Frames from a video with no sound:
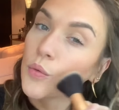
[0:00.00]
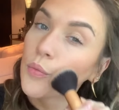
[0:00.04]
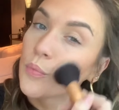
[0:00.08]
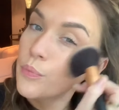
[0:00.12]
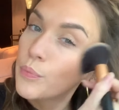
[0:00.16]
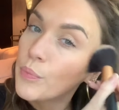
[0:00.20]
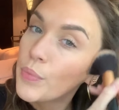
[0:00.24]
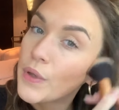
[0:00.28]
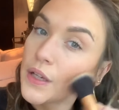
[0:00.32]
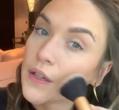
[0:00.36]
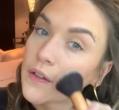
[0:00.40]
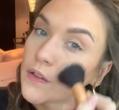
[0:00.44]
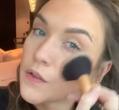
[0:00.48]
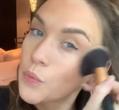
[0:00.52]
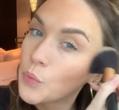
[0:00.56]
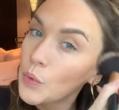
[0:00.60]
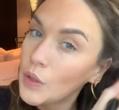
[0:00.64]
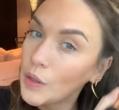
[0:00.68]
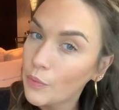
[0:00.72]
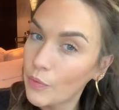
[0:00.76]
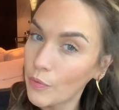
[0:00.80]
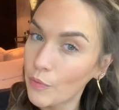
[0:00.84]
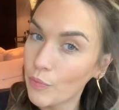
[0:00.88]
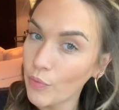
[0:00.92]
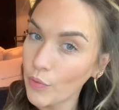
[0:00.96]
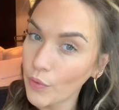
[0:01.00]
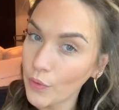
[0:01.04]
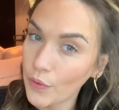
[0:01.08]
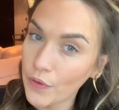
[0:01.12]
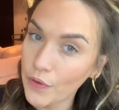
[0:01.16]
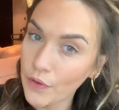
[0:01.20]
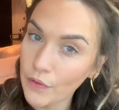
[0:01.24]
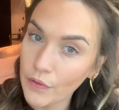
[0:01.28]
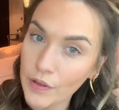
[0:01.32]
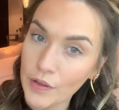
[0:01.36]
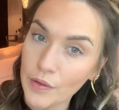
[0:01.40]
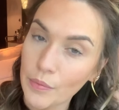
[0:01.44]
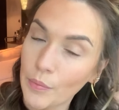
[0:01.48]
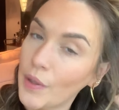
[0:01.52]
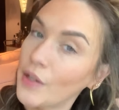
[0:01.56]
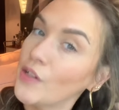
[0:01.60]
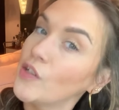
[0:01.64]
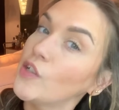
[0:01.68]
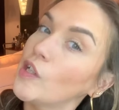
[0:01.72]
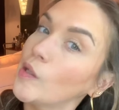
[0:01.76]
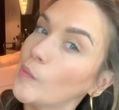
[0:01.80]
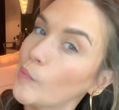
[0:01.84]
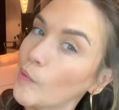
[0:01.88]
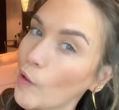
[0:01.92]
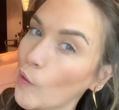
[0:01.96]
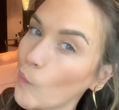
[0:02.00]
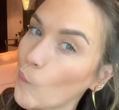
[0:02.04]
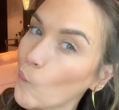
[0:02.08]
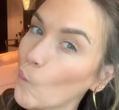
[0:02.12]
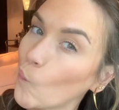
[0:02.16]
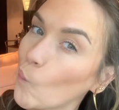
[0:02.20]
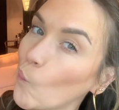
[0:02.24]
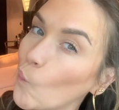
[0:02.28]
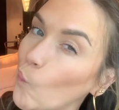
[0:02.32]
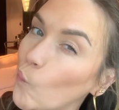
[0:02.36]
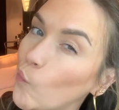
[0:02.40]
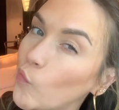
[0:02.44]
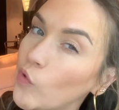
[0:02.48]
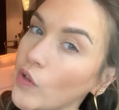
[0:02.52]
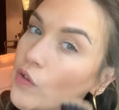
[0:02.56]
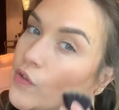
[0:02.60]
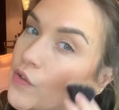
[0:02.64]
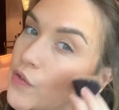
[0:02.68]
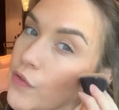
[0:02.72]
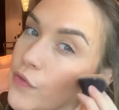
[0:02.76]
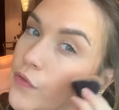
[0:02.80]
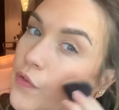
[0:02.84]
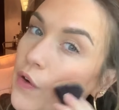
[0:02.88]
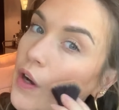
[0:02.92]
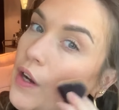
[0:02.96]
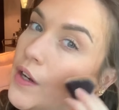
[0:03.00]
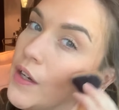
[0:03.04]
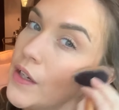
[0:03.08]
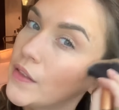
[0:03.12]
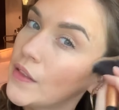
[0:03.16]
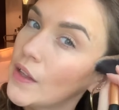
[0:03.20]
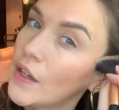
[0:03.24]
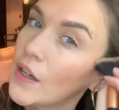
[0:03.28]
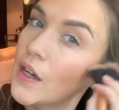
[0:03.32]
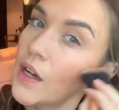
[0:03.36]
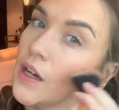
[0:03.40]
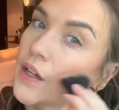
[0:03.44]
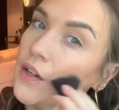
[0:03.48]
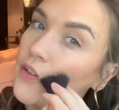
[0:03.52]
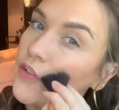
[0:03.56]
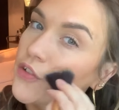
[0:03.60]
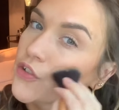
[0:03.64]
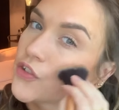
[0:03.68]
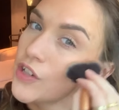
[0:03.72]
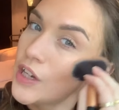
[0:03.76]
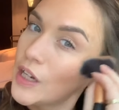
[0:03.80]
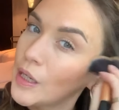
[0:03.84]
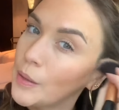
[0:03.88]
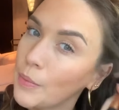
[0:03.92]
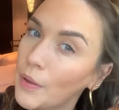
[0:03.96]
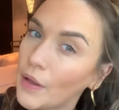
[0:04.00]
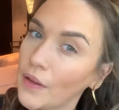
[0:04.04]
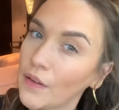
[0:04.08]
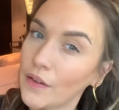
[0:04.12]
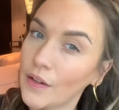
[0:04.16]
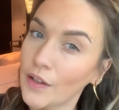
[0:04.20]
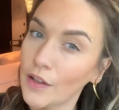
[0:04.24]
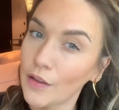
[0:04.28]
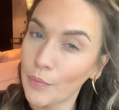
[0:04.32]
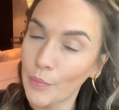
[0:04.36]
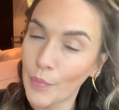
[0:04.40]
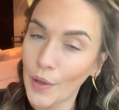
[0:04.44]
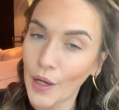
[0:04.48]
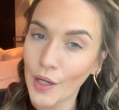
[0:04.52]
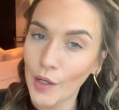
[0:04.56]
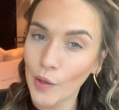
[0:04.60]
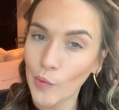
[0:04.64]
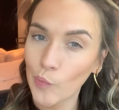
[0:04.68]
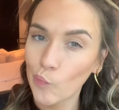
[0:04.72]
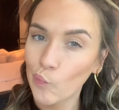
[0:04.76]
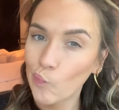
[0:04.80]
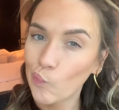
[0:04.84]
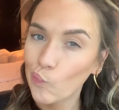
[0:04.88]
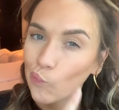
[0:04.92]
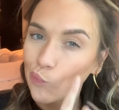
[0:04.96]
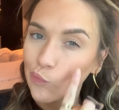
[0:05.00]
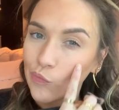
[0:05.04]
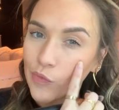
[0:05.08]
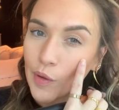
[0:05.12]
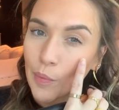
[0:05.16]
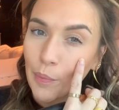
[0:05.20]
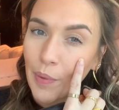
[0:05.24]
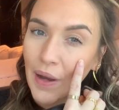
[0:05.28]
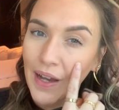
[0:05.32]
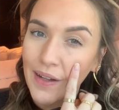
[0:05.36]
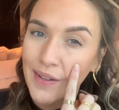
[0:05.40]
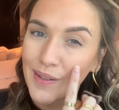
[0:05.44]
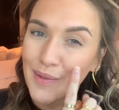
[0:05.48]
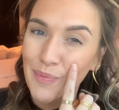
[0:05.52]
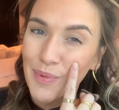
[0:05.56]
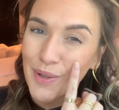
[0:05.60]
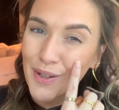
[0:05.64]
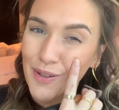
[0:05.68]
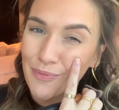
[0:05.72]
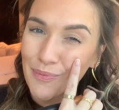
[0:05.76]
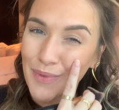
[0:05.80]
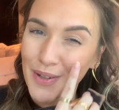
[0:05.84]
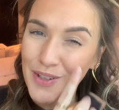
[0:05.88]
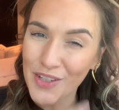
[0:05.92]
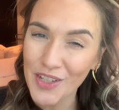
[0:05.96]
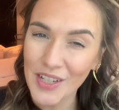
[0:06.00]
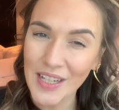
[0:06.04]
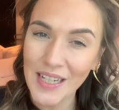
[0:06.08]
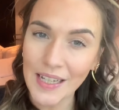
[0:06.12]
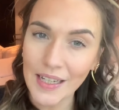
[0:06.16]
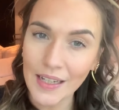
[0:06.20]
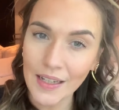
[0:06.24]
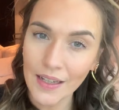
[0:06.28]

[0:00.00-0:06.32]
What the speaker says: big sweep of bronzer into my cheekbone, just defining that kind of shape underneath the paddy bit of my cheek.